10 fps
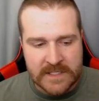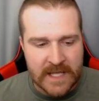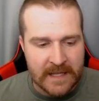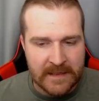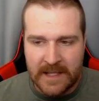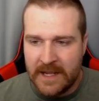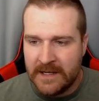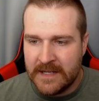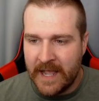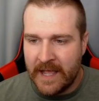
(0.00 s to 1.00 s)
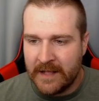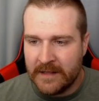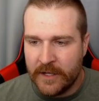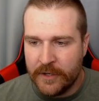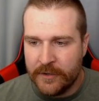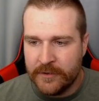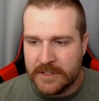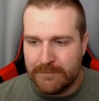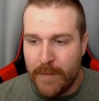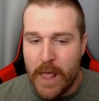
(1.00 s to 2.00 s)
that thing downloads,
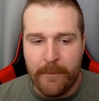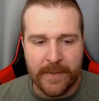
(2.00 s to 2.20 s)
bleep,